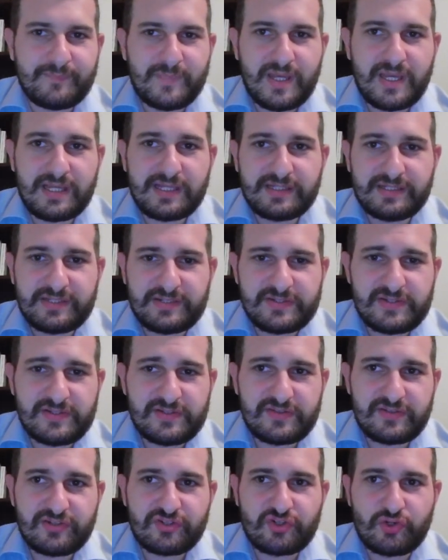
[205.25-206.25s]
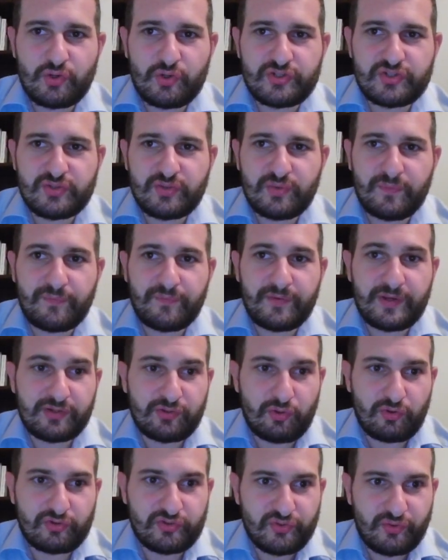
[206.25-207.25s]
And this is the choice of
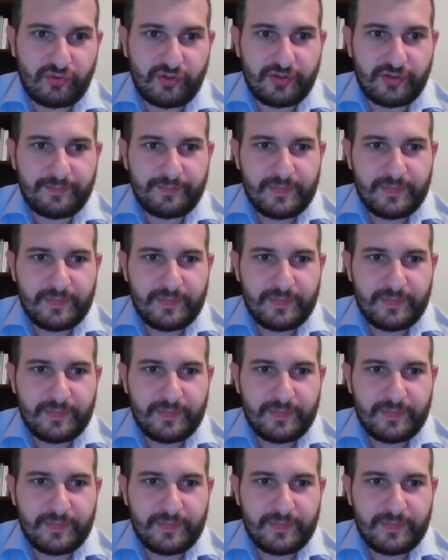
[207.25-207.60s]
Fedorchuk.